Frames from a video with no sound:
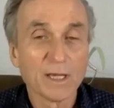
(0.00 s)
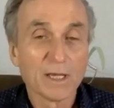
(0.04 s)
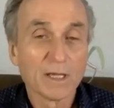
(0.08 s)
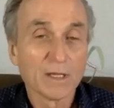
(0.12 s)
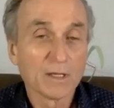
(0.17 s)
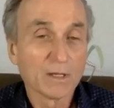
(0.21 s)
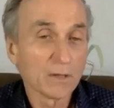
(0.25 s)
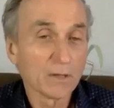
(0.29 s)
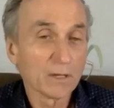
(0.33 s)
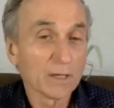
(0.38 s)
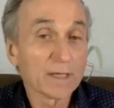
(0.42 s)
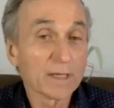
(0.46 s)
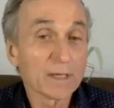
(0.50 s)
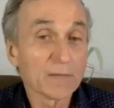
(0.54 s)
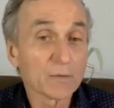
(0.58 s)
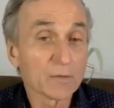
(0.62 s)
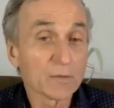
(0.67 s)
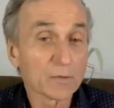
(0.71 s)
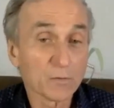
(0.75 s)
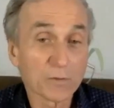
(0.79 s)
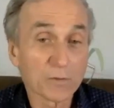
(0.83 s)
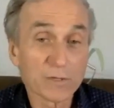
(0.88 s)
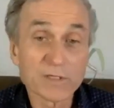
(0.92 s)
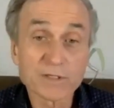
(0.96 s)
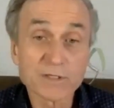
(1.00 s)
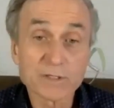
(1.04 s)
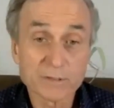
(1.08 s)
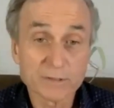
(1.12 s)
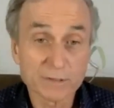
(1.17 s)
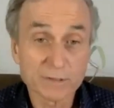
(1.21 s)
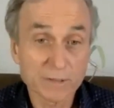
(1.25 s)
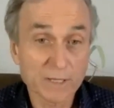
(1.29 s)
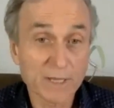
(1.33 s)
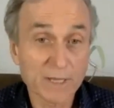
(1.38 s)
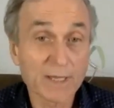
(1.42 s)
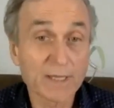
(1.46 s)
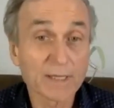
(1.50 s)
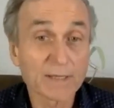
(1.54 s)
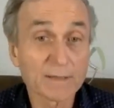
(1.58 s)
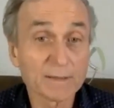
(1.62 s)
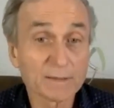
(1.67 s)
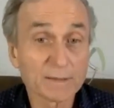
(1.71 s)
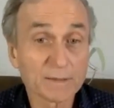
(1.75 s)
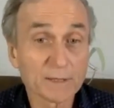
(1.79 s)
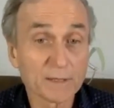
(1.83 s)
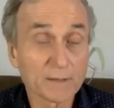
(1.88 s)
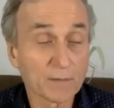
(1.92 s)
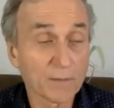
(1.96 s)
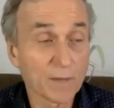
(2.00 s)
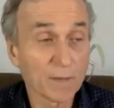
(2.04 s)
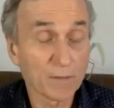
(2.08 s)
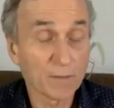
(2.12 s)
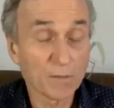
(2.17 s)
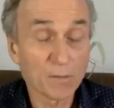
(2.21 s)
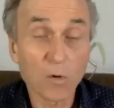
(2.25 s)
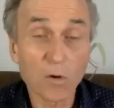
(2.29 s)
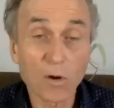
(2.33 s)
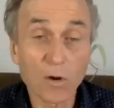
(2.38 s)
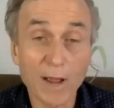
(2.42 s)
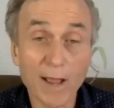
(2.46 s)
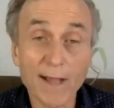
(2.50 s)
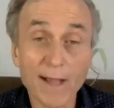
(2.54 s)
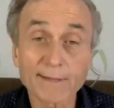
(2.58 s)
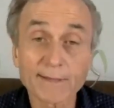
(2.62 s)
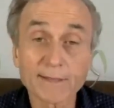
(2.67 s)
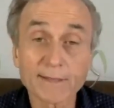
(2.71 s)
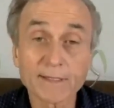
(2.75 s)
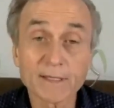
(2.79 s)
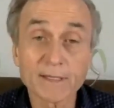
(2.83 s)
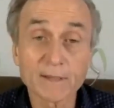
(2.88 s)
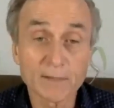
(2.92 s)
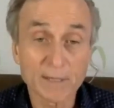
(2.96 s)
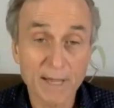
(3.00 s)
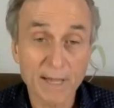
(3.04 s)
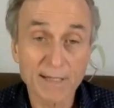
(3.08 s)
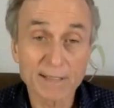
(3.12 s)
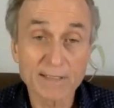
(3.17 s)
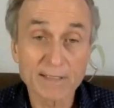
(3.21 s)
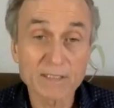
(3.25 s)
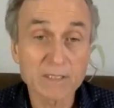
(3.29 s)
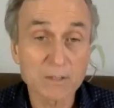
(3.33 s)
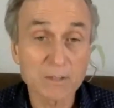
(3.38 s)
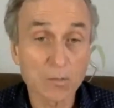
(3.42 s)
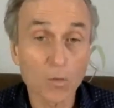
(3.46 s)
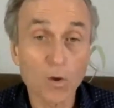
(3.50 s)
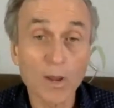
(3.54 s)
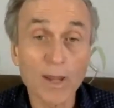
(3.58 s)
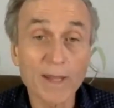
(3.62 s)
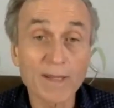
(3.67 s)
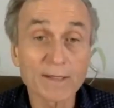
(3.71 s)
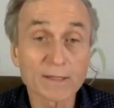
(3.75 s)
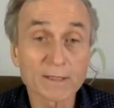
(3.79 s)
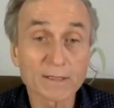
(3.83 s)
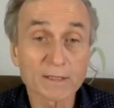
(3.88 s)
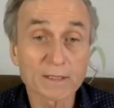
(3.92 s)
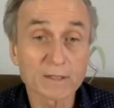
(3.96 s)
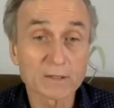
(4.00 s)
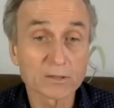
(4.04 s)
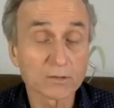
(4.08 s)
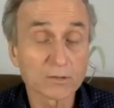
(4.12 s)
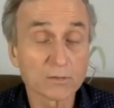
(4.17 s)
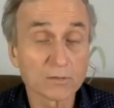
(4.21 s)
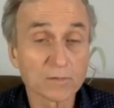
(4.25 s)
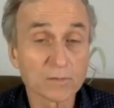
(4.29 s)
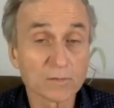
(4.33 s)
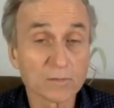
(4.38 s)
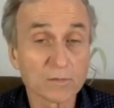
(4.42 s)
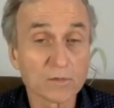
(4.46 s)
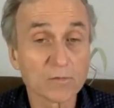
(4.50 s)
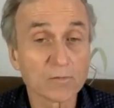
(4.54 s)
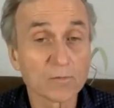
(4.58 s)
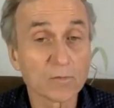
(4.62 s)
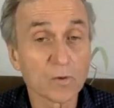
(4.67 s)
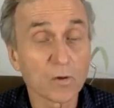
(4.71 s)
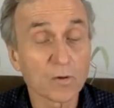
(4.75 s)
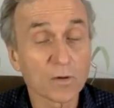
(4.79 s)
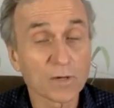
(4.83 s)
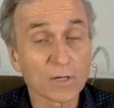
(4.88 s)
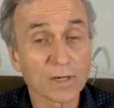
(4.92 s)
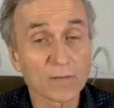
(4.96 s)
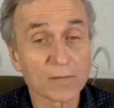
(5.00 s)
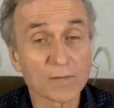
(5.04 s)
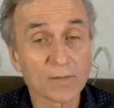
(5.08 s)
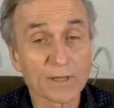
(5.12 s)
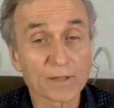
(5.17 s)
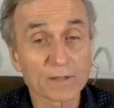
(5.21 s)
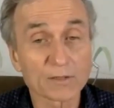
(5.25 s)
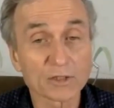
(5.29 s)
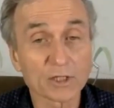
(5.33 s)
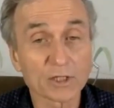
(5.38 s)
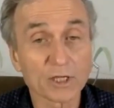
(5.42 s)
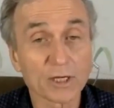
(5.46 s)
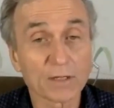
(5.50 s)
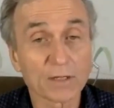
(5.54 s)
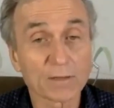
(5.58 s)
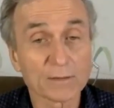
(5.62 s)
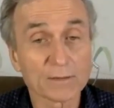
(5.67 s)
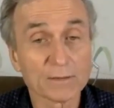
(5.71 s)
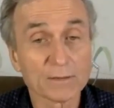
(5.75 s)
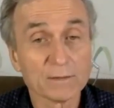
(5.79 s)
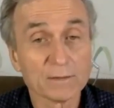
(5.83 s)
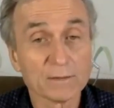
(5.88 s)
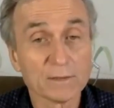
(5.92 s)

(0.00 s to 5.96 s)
You'll end up with greasier skin and maybe more acne and gain some weight because you've, you've broken up that shell.